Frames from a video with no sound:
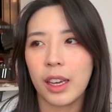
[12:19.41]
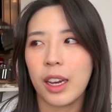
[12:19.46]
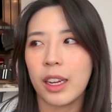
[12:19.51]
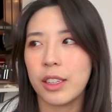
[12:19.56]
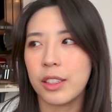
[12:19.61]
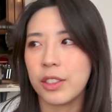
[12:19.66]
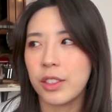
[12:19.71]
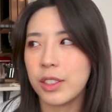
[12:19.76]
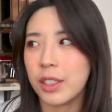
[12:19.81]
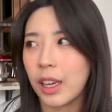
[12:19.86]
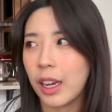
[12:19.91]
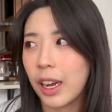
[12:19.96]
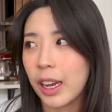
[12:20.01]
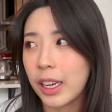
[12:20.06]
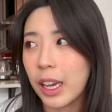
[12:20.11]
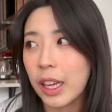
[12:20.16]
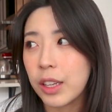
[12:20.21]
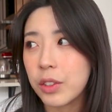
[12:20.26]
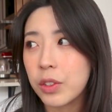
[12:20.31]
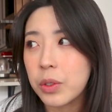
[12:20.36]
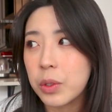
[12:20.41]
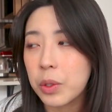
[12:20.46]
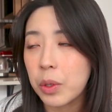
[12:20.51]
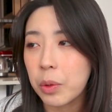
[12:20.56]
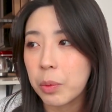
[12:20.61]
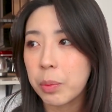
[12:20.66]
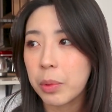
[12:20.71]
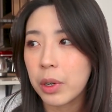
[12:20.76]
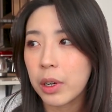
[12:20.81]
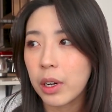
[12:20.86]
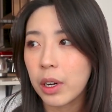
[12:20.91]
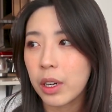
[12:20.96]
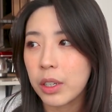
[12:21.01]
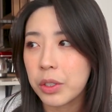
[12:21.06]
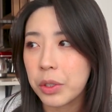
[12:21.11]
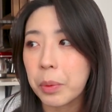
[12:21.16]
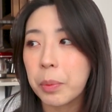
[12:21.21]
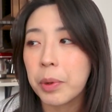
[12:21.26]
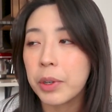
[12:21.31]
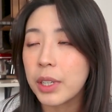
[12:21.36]
It's just that I get super,
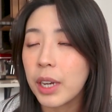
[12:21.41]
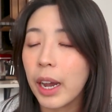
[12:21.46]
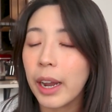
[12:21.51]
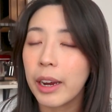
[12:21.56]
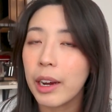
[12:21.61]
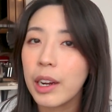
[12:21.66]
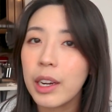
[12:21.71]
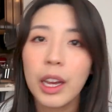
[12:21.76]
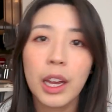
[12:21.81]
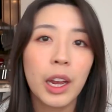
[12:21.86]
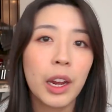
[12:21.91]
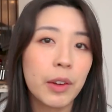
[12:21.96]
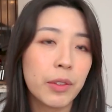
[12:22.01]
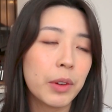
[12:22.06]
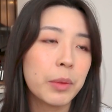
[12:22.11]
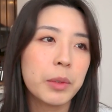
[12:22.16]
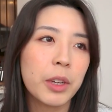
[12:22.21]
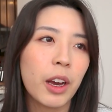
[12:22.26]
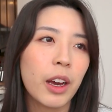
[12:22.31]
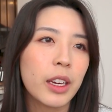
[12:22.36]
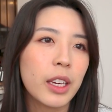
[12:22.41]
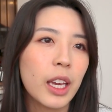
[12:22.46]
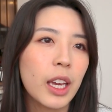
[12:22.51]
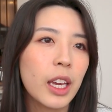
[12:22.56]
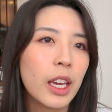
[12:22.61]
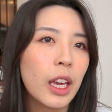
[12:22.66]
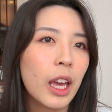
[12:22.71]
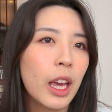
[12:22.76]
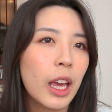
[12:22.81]
super tired from talking,